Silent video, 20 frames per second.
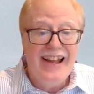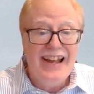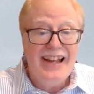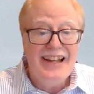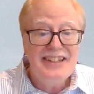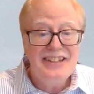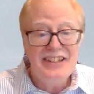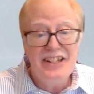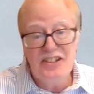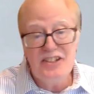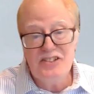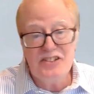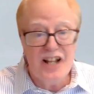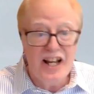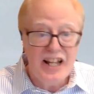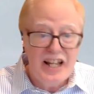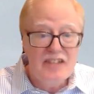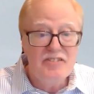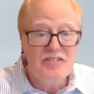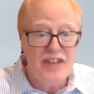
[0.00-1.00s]
And yes,
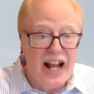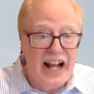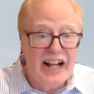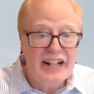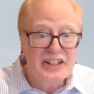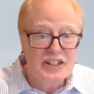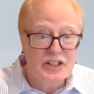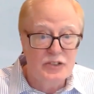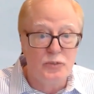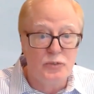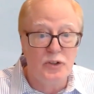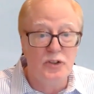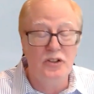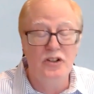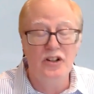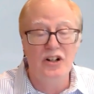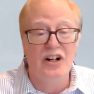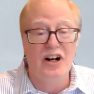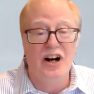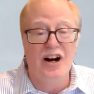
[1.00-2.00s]
I have
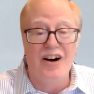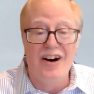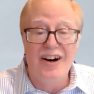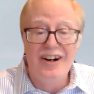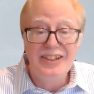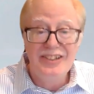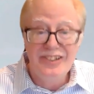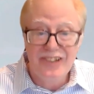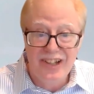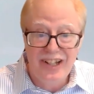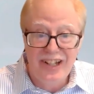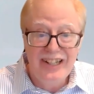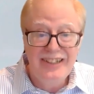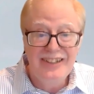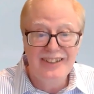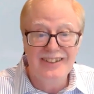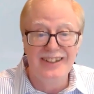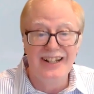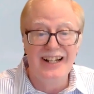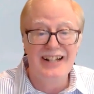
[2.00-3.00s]
actual
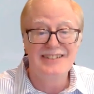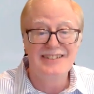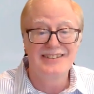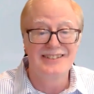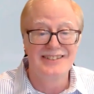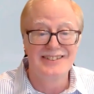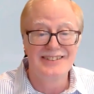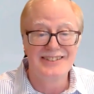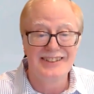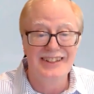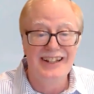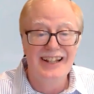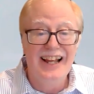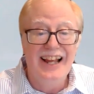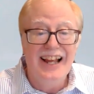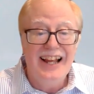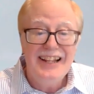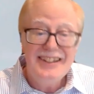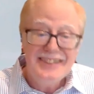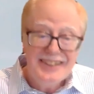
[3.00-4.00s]
online classes,
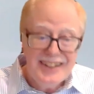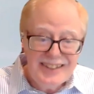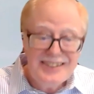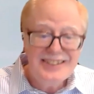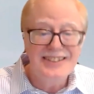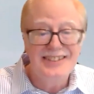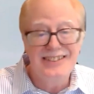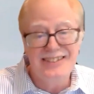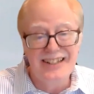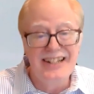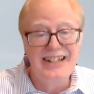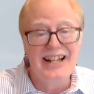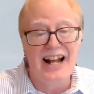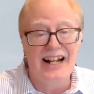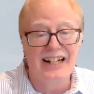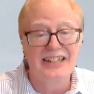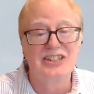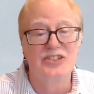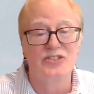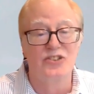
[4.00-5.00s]
and this is an
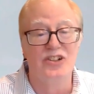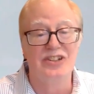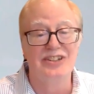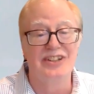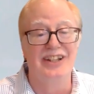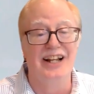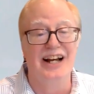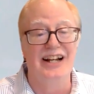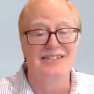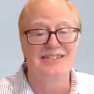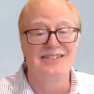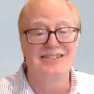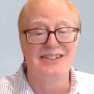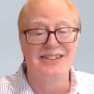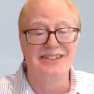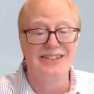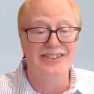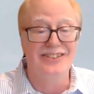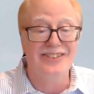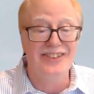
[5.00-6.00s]
actual class
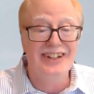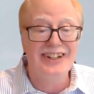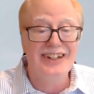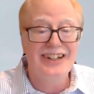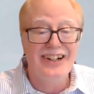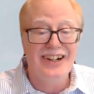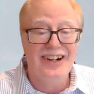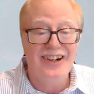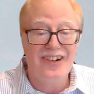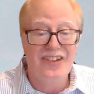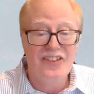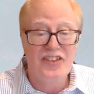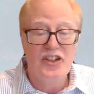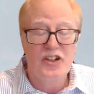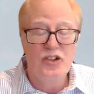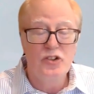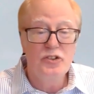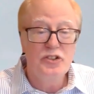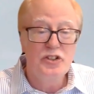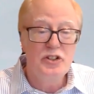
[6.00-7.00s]
too,
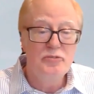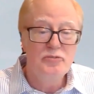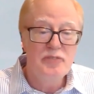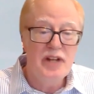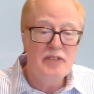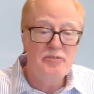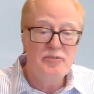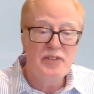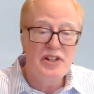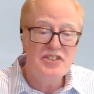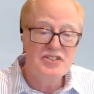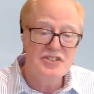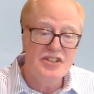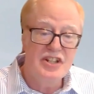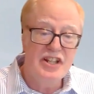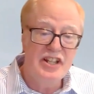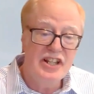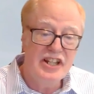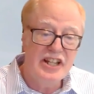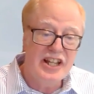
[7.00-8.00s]
although you may be
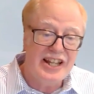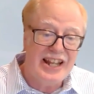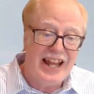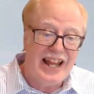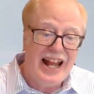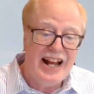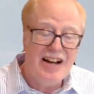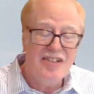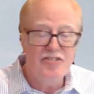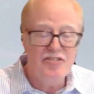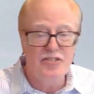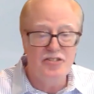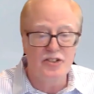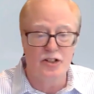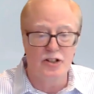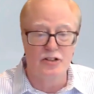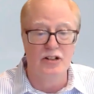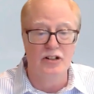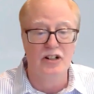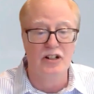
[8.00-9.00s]
seeing it
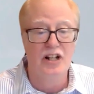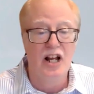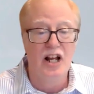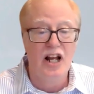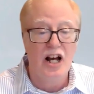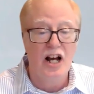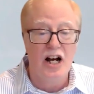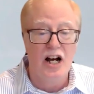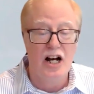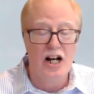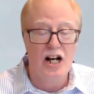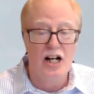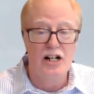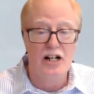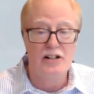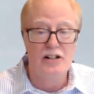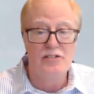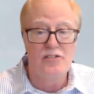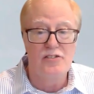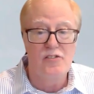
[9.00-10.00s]
after
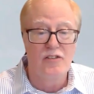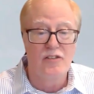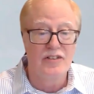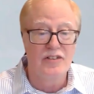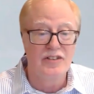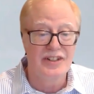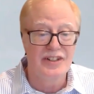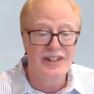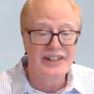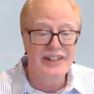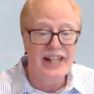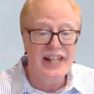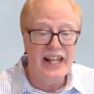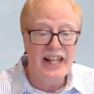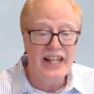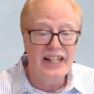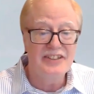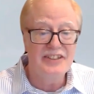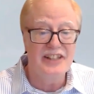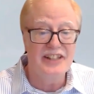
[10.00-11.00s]
uh, the
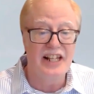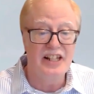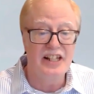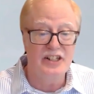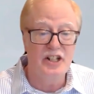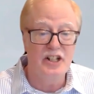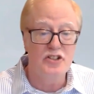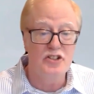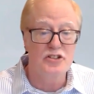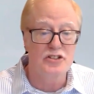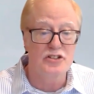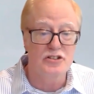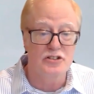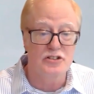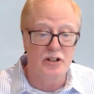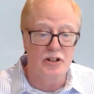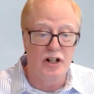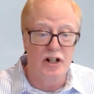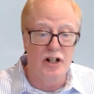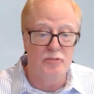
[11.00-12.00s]
day that
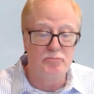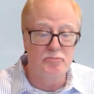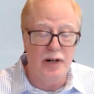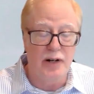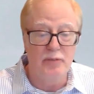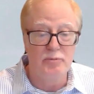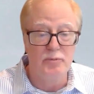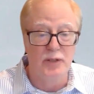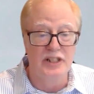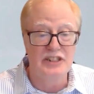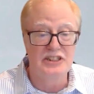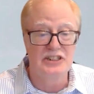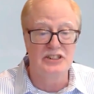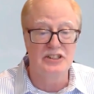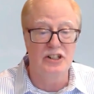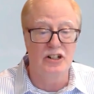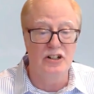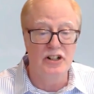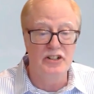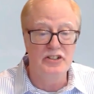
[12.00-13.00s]
it's
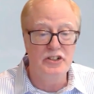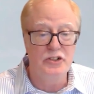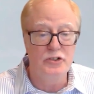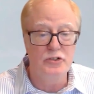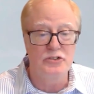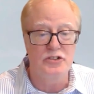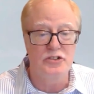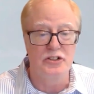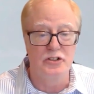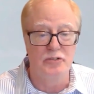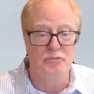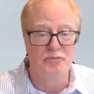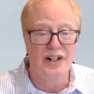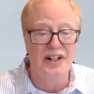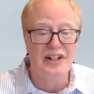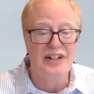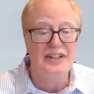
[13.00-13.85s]
published on YouTube.